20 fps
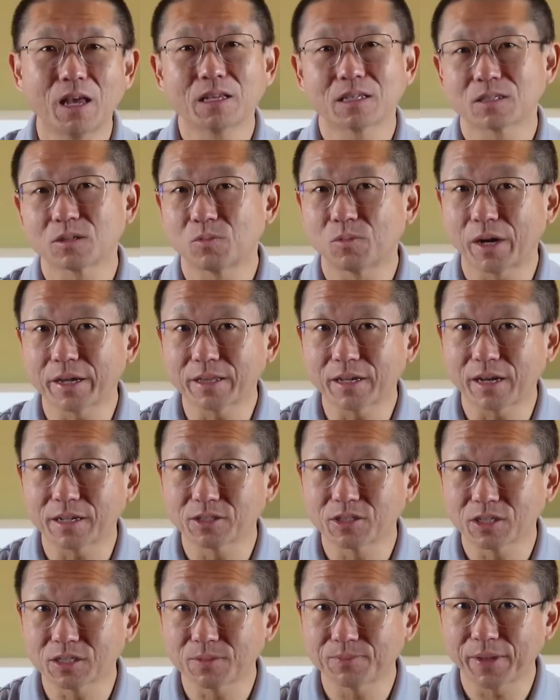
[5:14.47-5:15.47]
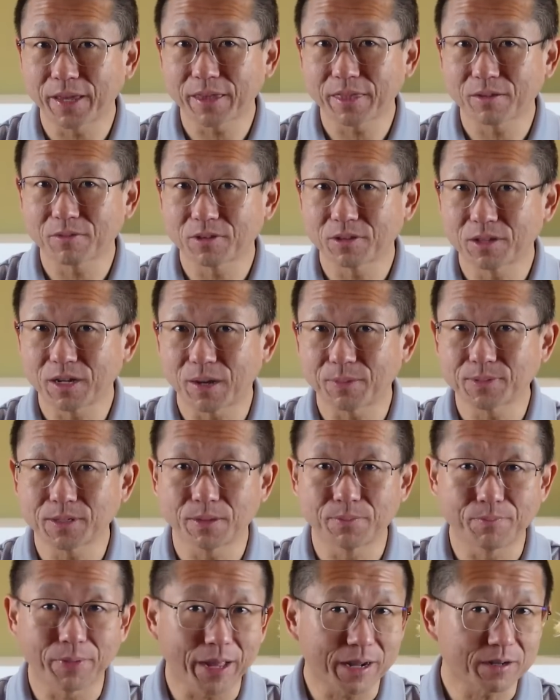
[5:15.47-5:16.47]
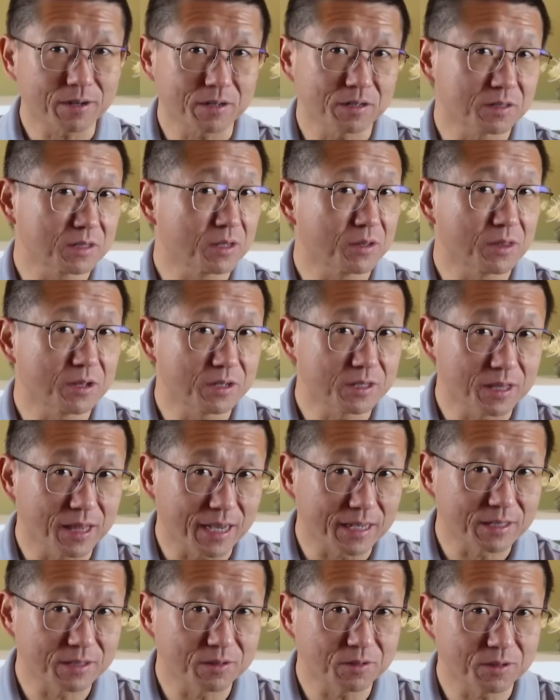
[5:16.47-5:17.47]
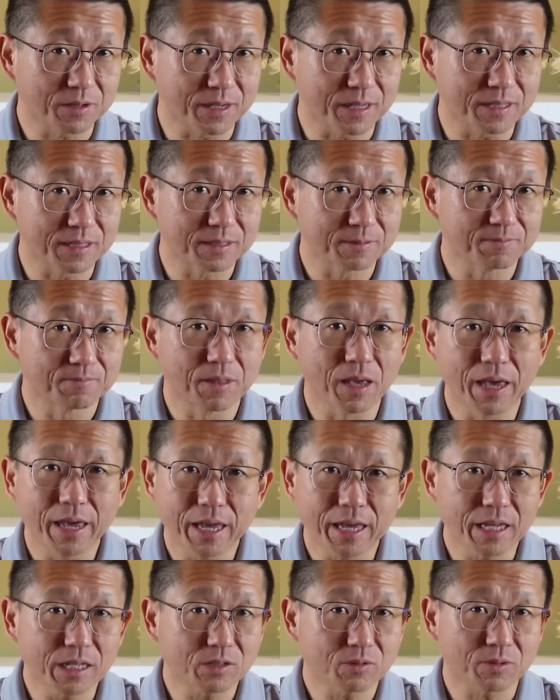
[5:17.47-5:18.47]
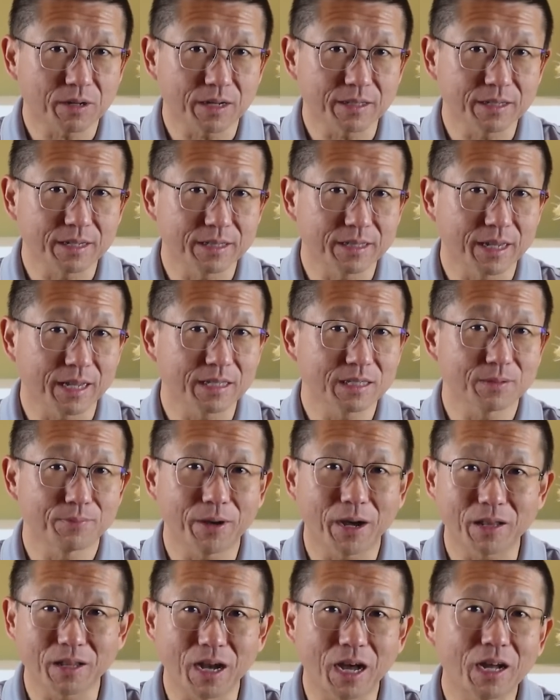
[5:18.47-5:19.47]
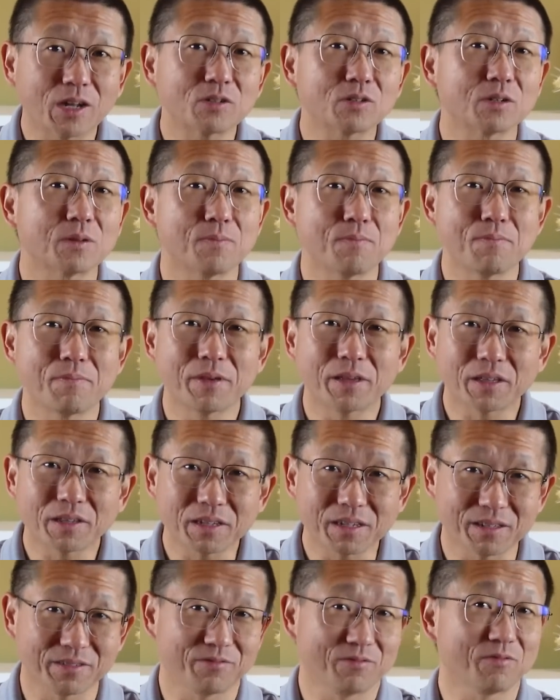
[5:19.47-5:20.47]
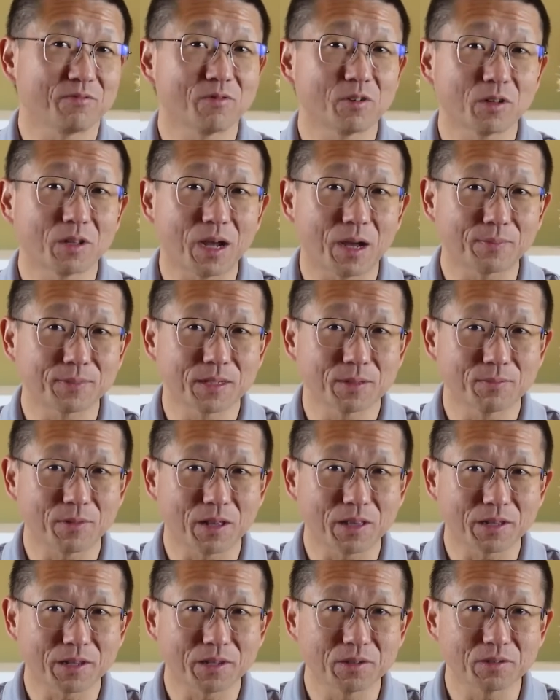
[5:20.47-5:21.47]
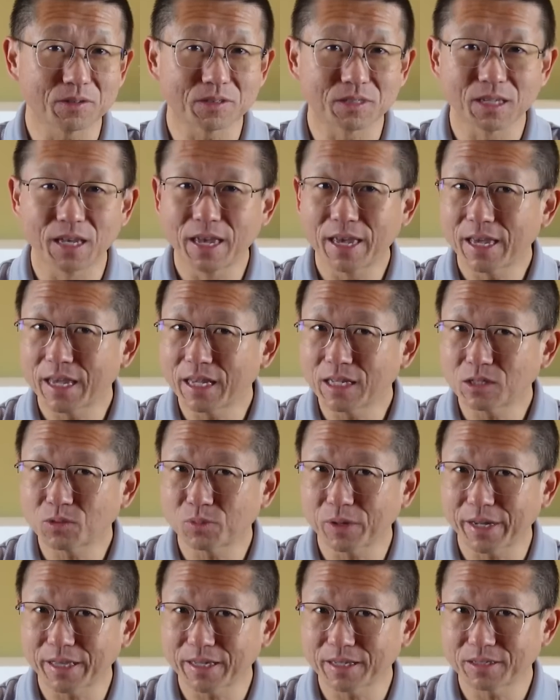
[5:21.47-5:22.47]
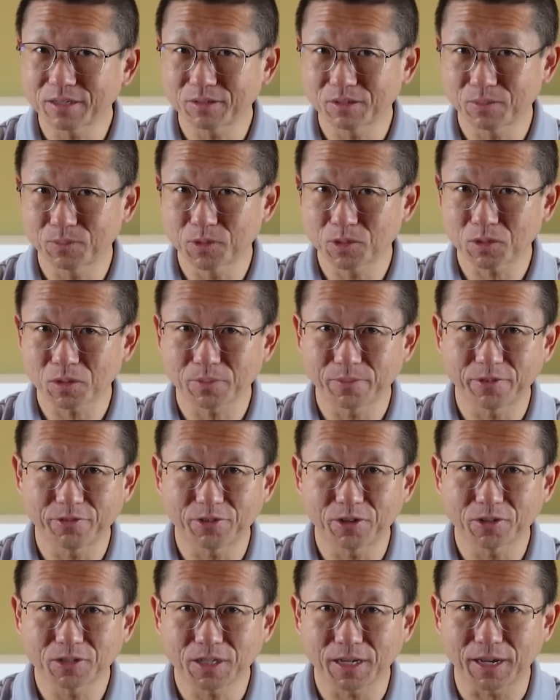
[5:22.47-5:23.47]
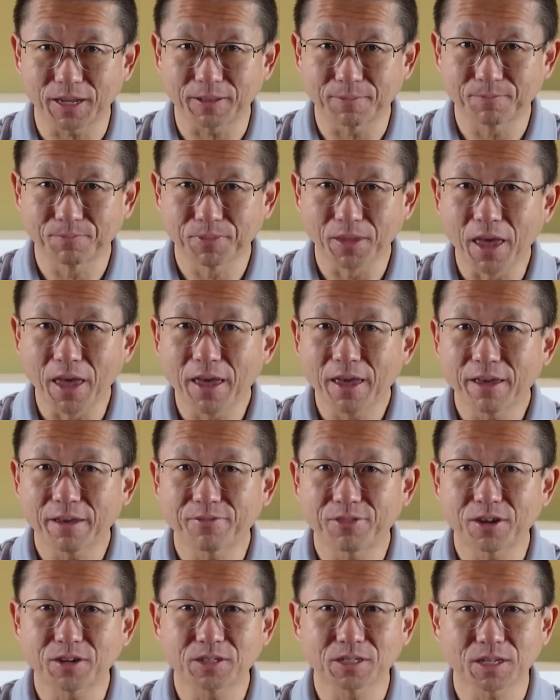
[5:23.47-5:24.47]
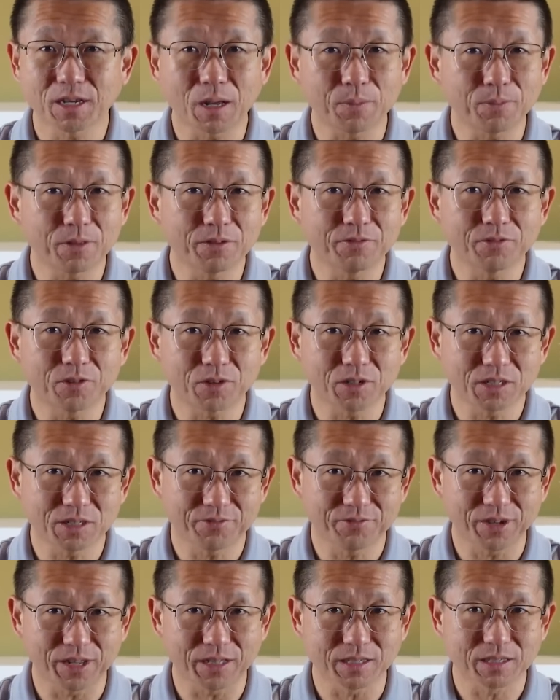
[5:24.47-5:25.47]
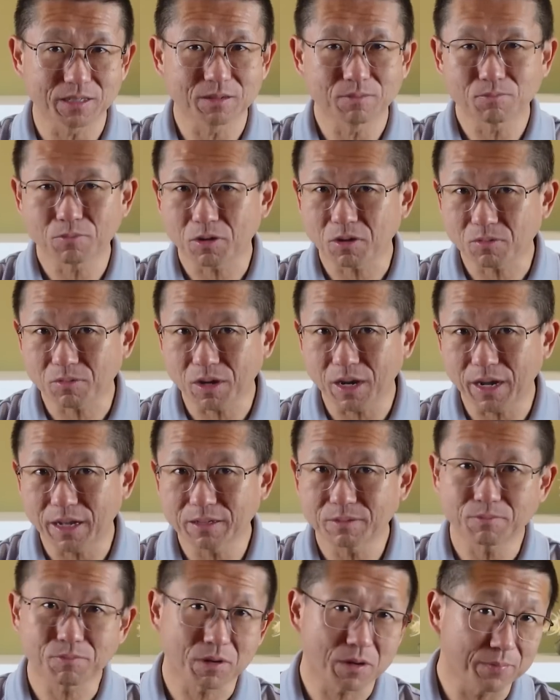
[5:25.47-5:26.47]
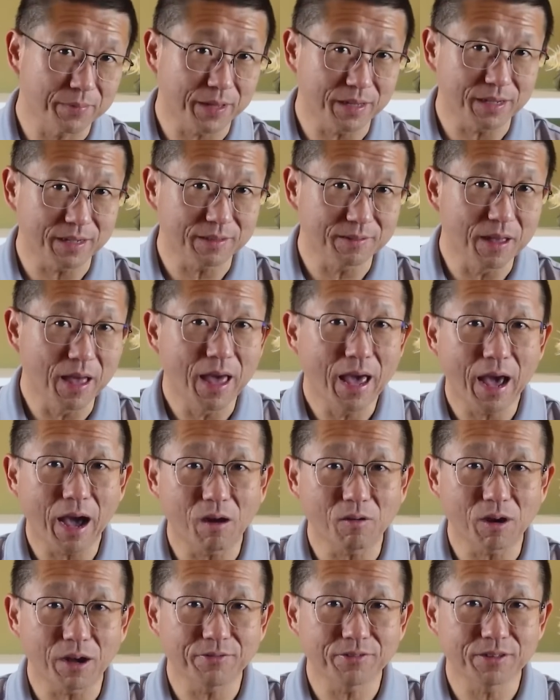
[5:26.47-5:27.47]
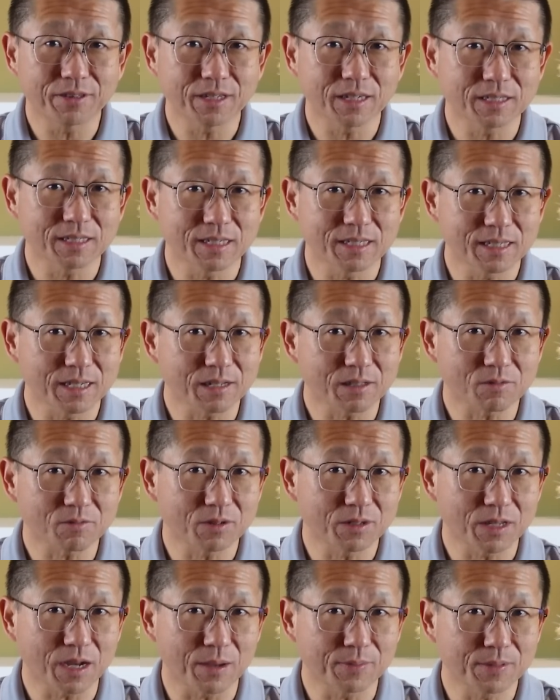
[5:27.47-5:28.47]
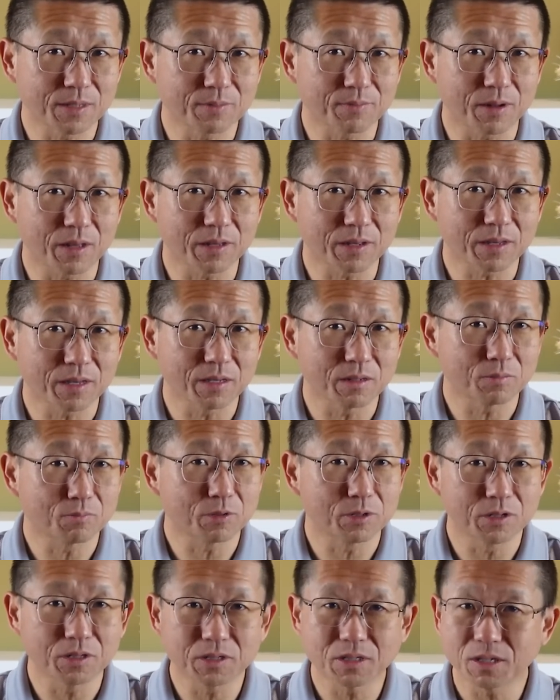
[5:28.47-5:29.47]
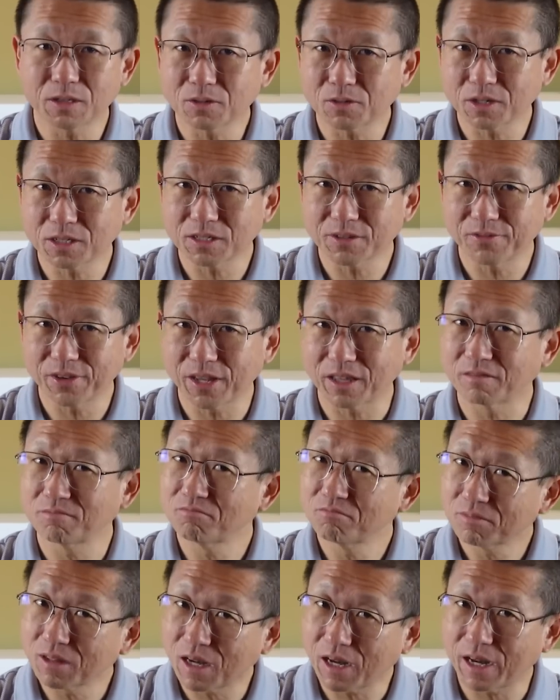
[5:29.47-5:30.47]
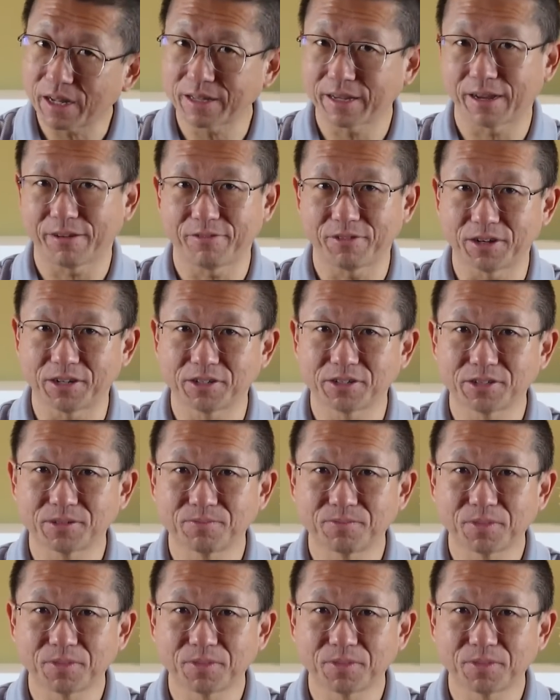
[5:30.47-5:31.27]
So why not just make the rhodopsin better so there's less noise? Each rod contains about 100 million rhodopsin molecules, each waiting to absorb a photon. If there's a couple of noise events per rod per minute, how often does a single rhodopsin molecule produce a noise event on average?